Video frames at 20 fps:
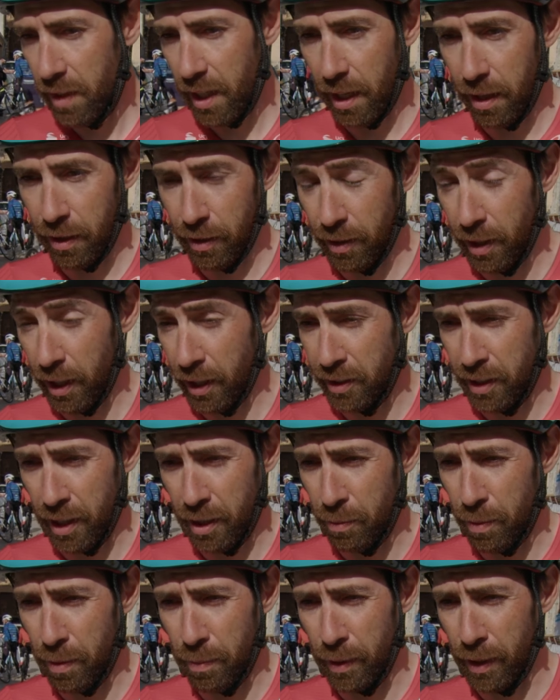And I
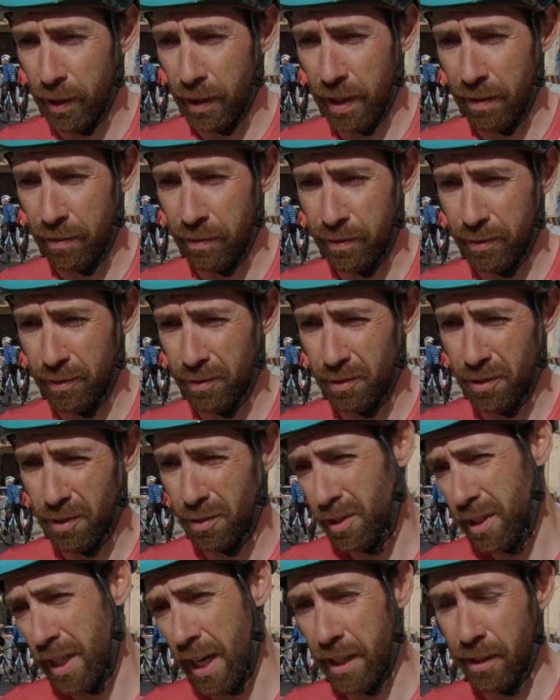think we will have
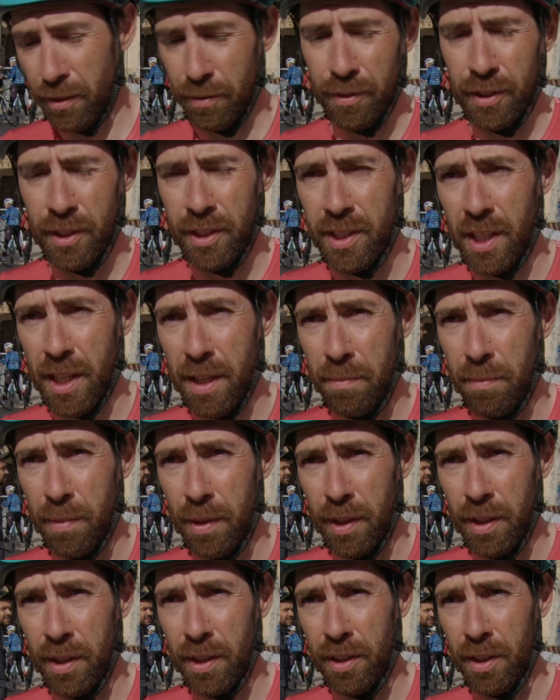kind of the same
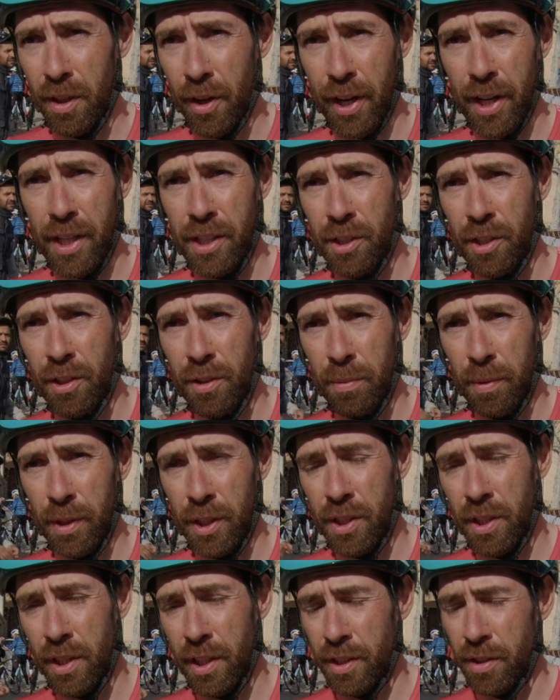race
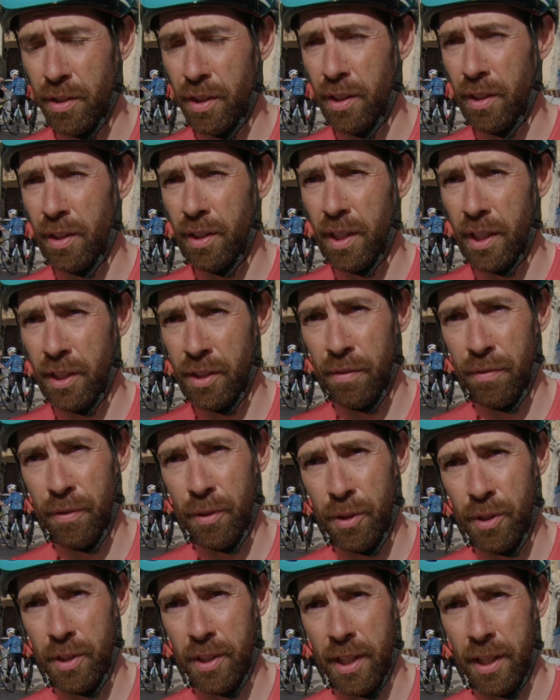situation as the
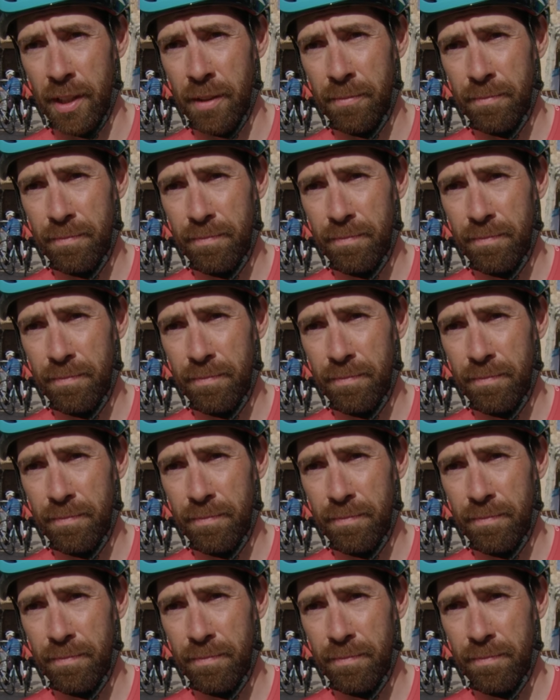first day.